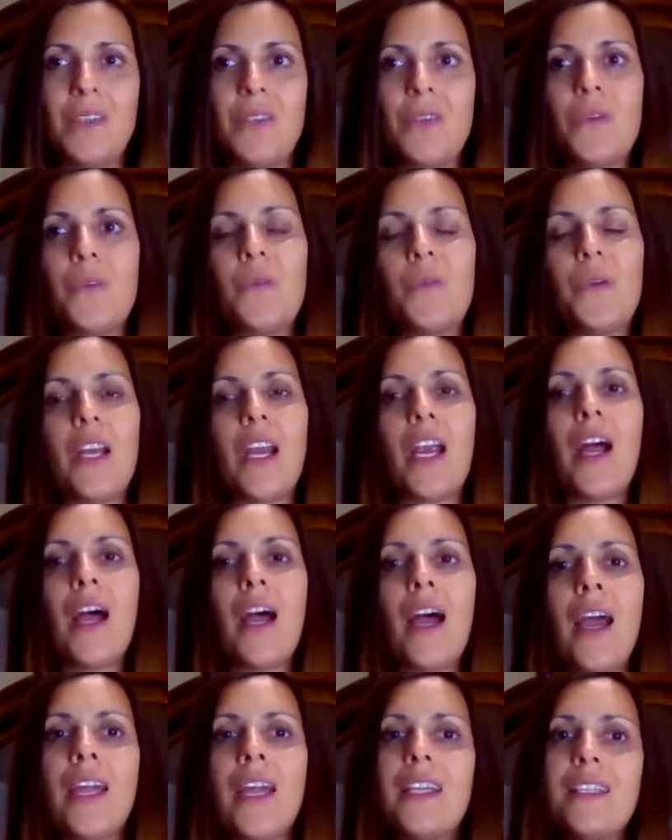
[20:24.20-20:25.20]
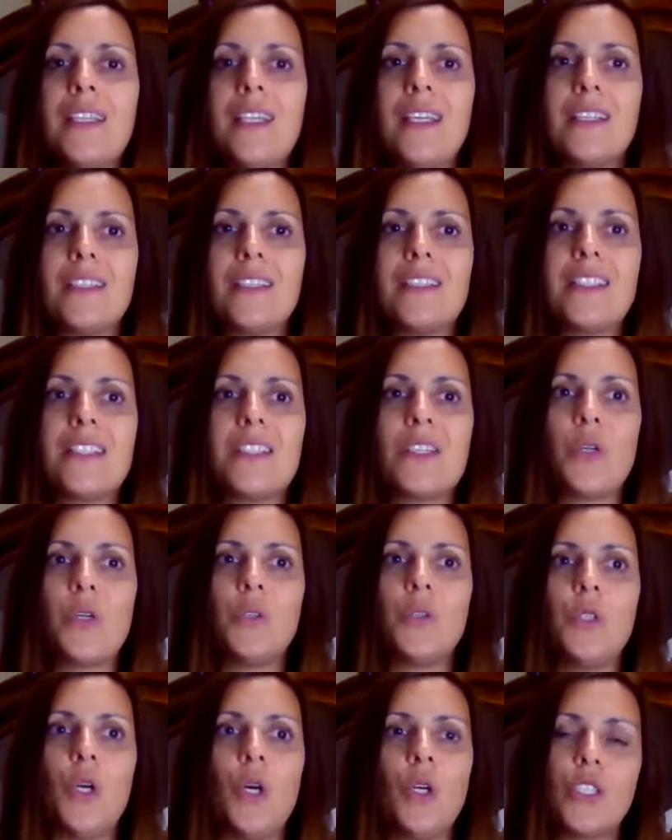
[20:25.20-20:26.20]
that you were hiding
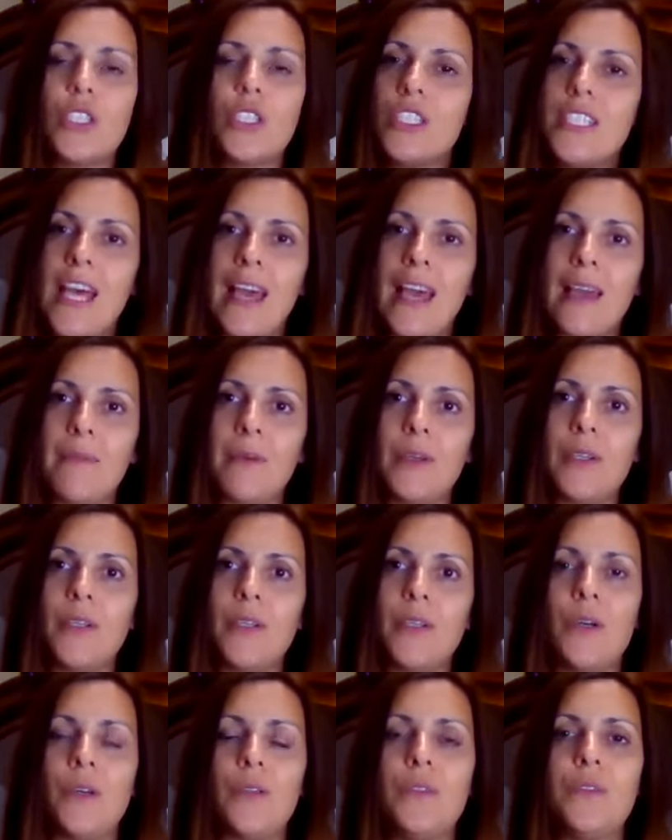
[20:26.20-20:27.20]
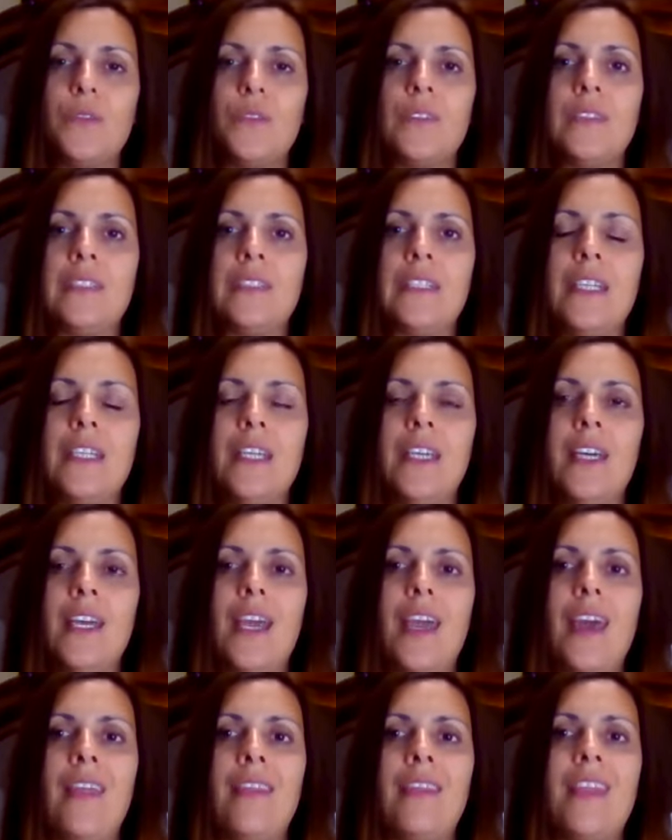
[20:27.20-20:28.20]
so long time ago.
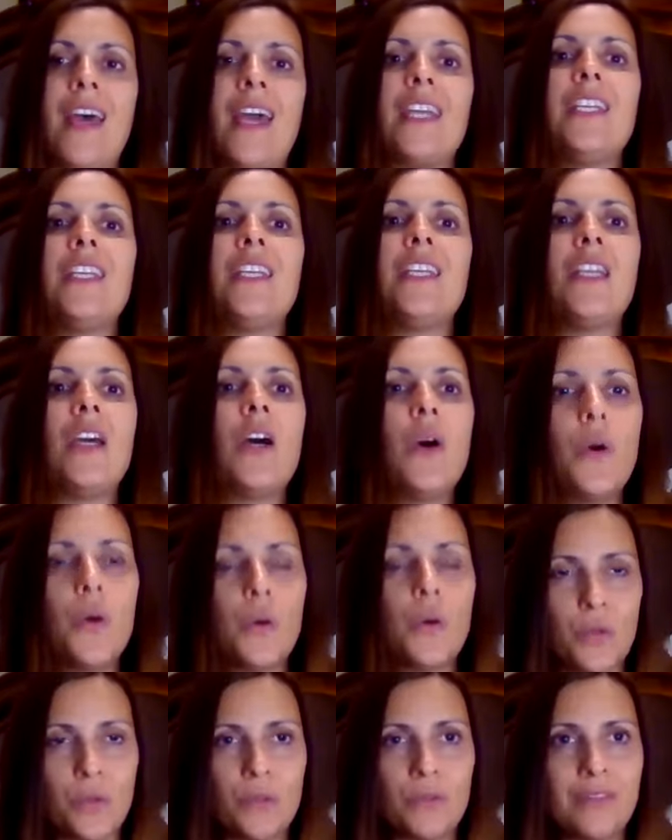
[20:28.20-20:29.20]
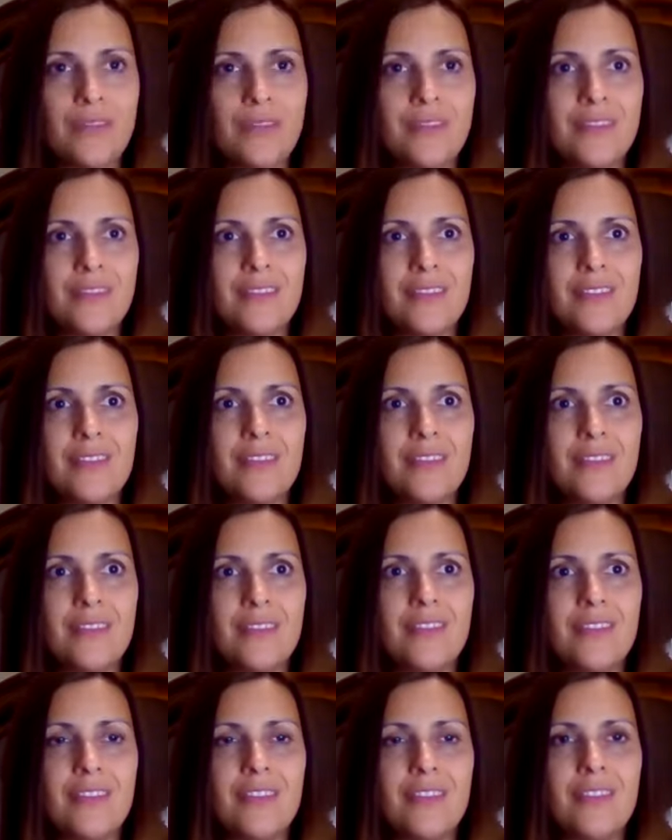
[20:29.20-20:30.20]
And I know
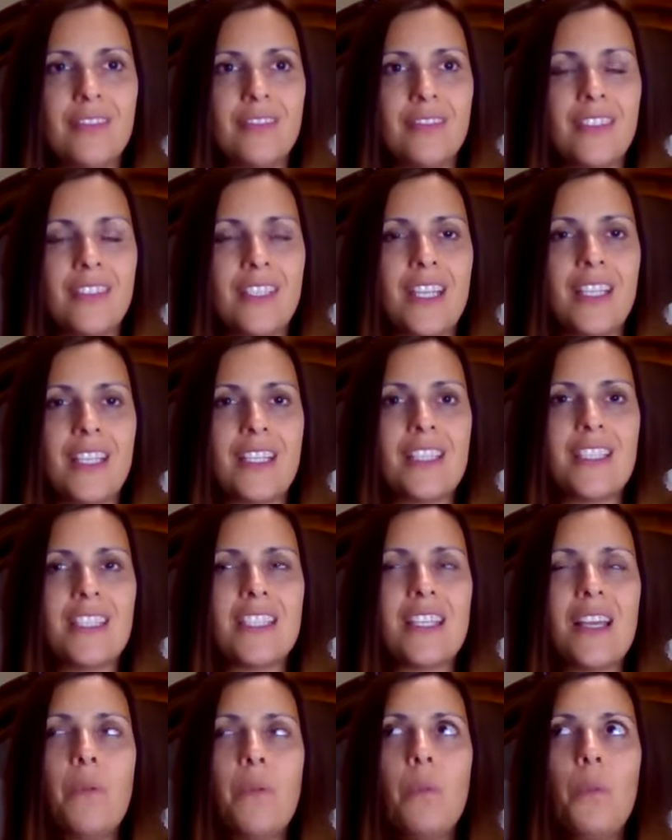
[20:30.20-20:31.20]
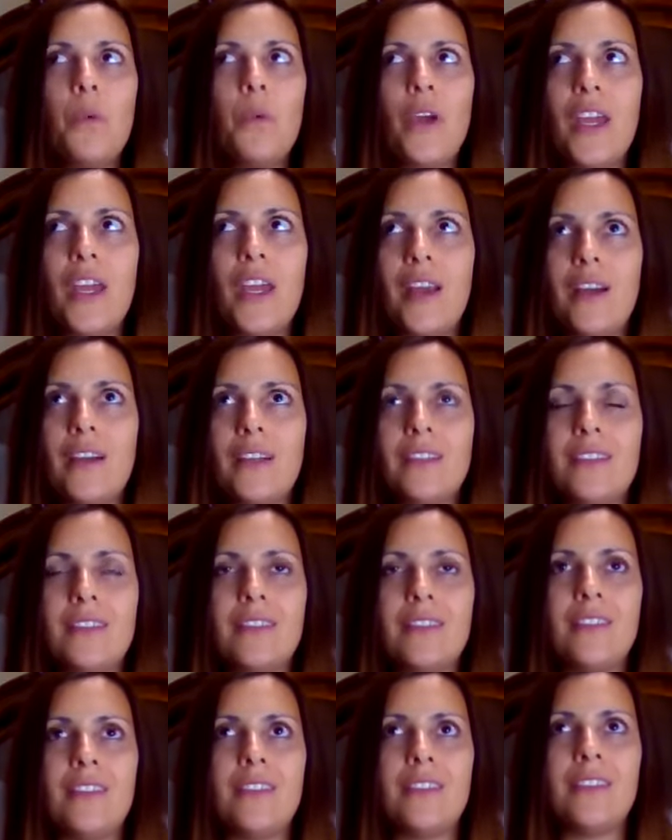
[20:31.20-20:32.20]
that somewhere,
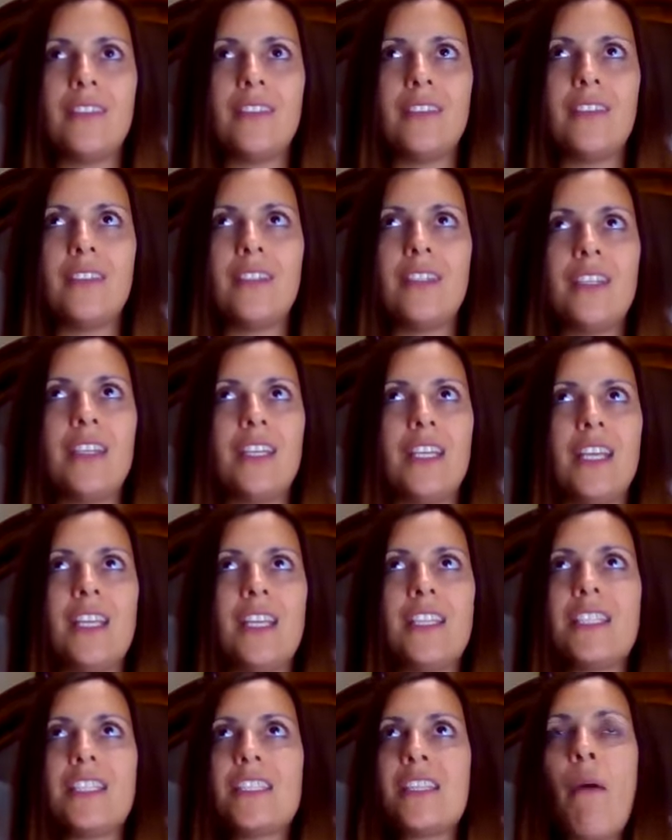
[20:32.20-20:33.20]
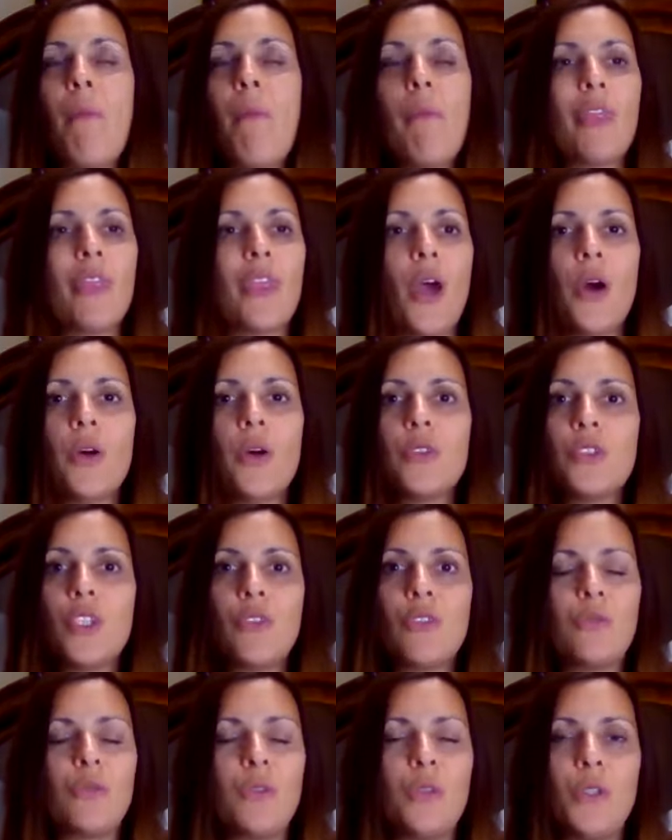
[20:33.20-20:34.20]
in some thought
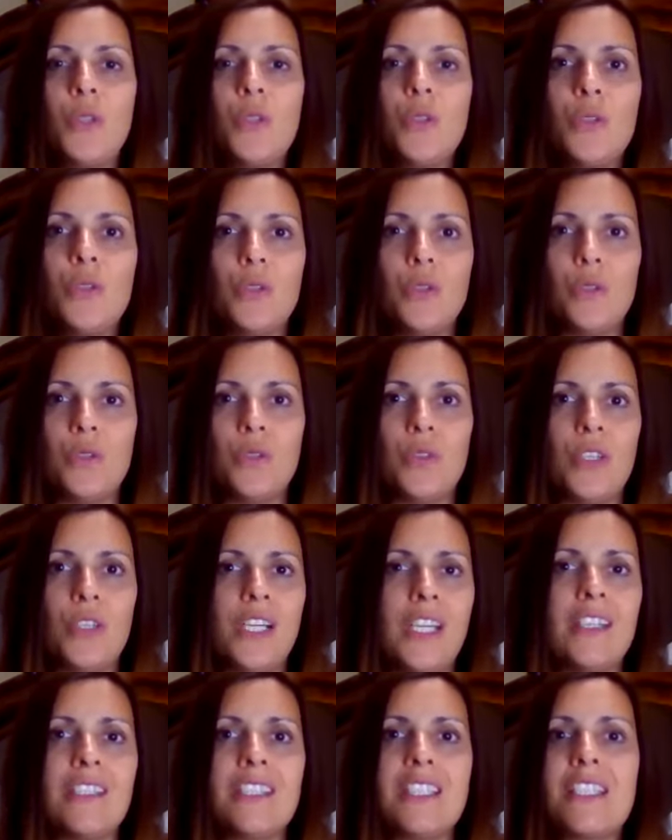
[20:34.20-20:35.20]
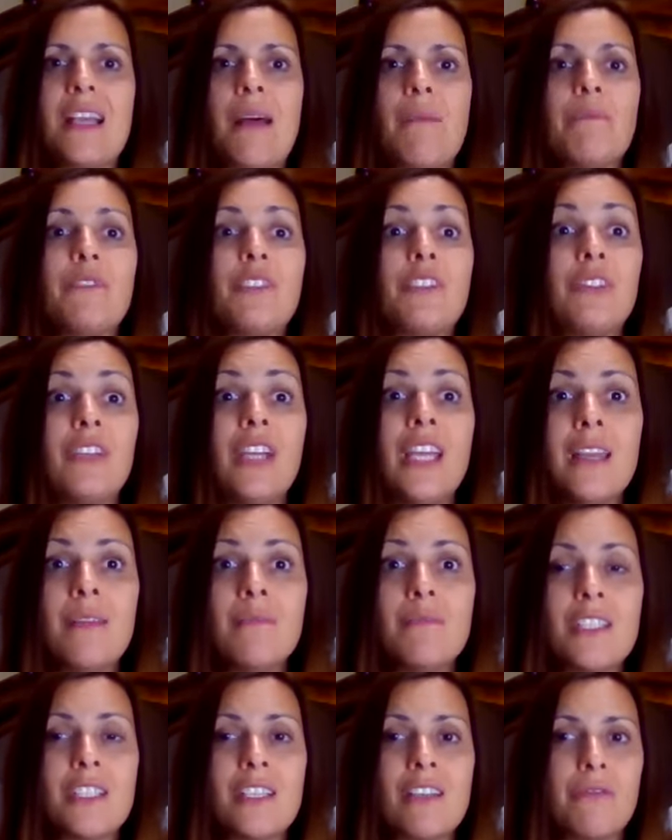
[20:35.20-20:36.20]
of you, or in some
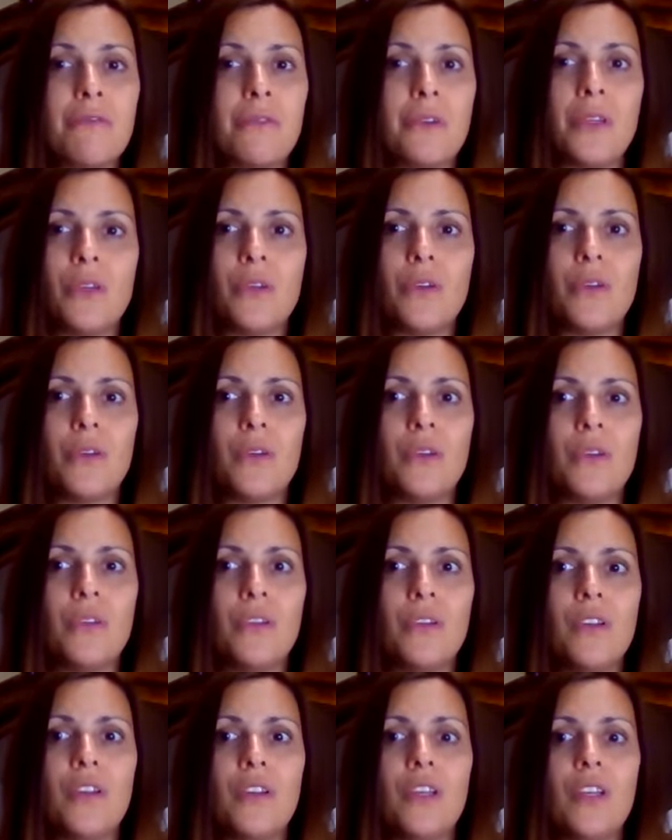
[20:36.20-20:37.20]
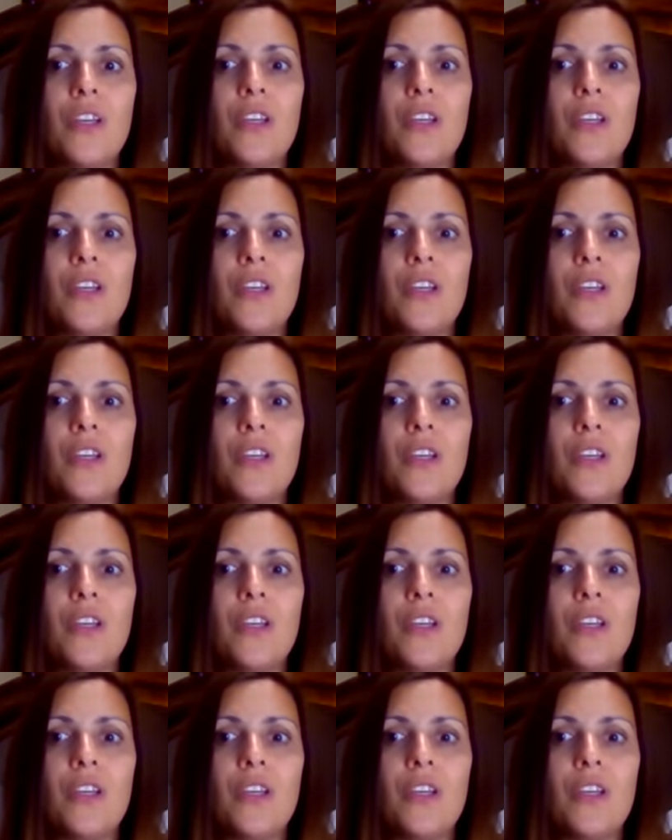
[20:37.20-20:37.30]
dreams of you,